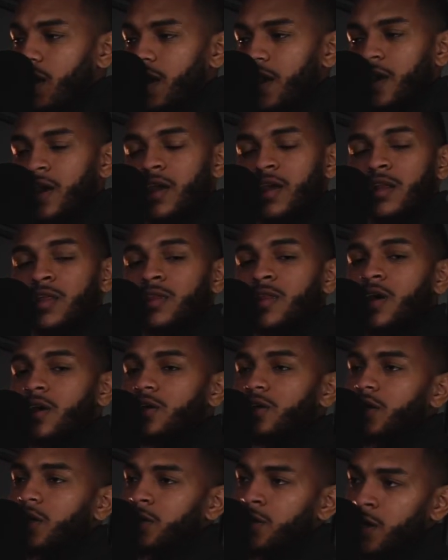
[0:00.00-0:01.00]
And in
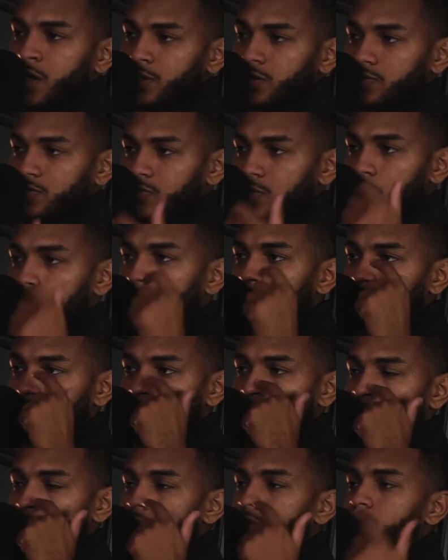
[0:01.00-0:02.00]
that
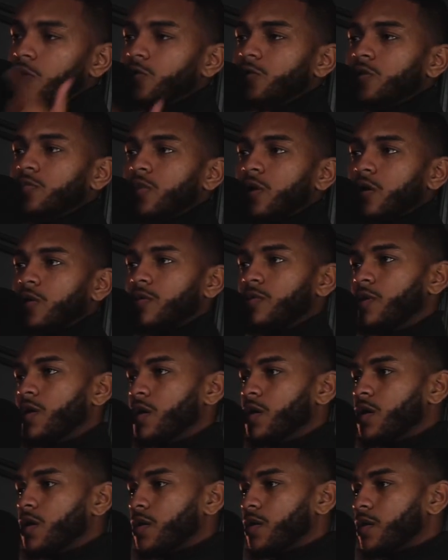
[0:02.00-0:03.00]
episode, I talked about
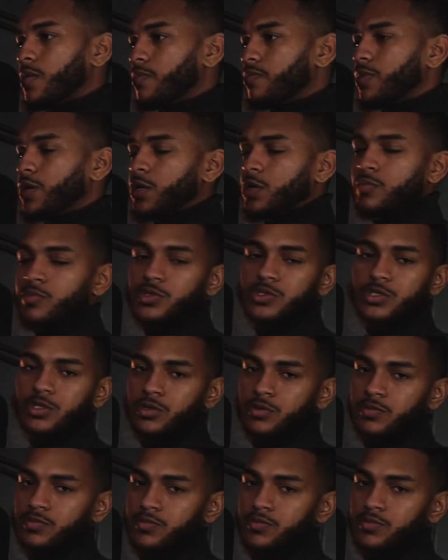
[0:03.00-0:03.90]
being a Muslim.